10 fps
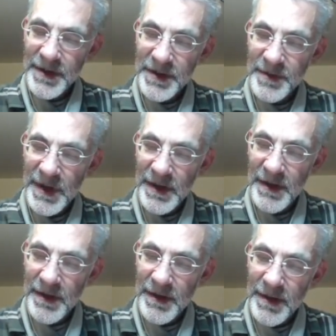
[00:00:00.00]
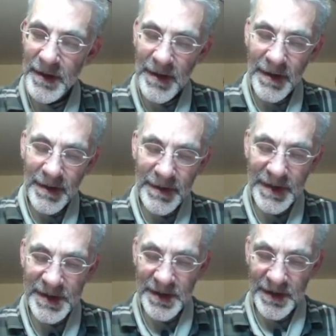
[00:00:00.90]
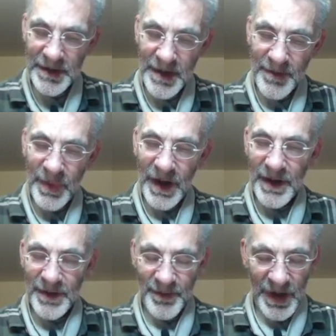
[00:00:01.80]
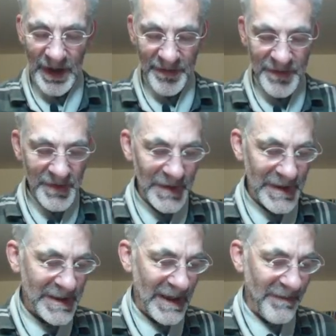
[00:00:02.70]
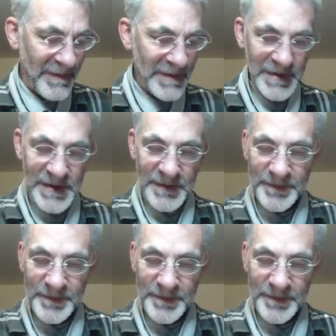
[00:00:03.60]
to be this pile of three 7s.